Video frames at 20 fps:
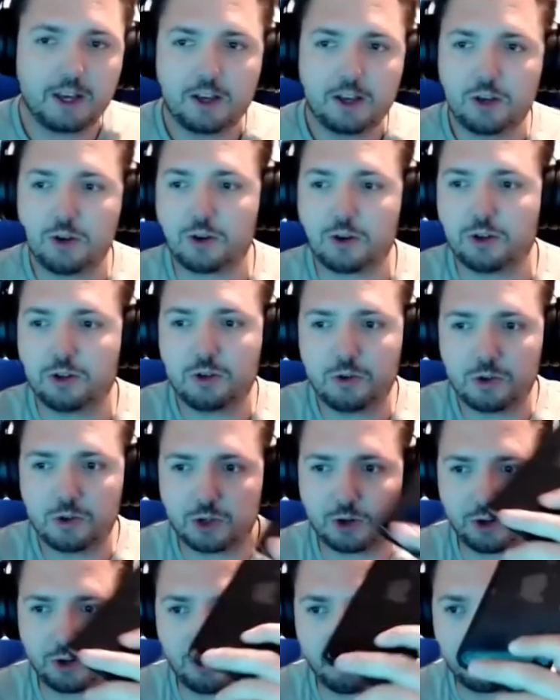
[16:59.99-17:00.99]
You can use
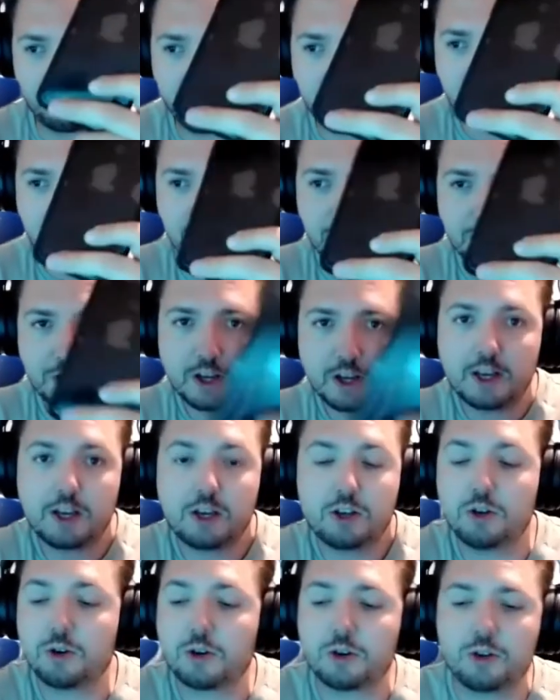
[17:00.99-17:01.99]
it on your phone,
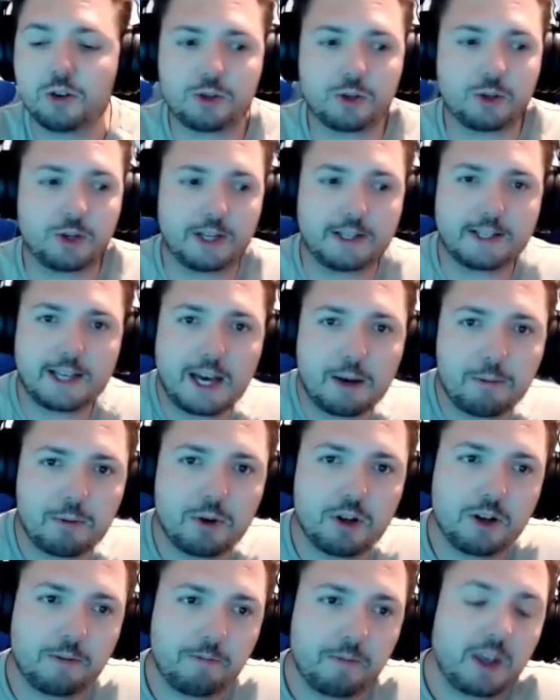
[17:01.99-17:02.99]
you can use it on a
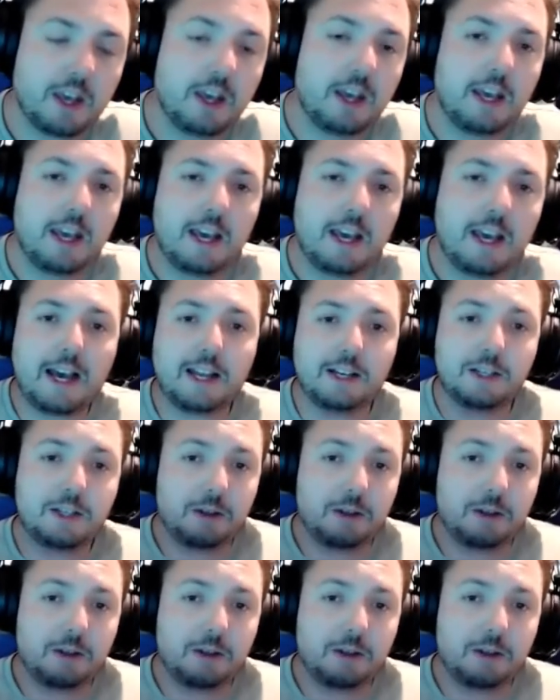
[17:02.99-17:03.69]
tablet, and